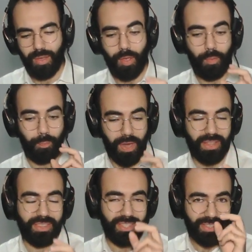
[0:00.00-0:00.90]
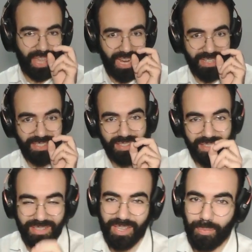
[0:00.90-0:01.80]
But there's
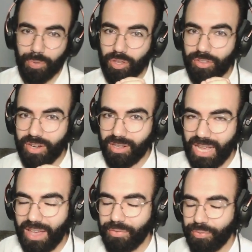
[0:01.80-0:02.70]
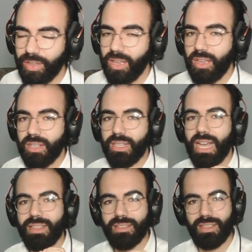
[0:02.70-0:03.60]
something on their life
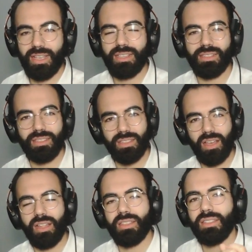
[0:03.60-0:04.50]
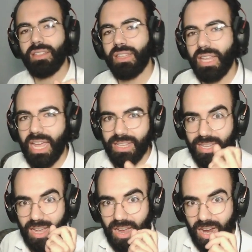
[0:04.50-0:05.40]
that does not let
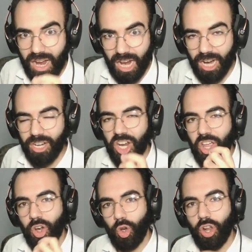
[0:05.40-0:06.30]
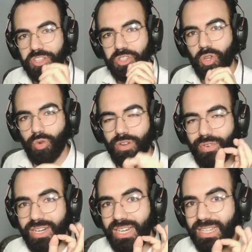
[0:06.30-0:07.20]
her cross the
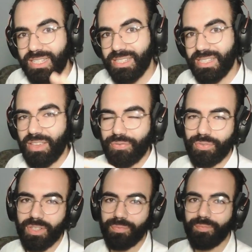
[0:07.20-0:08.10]
river safely.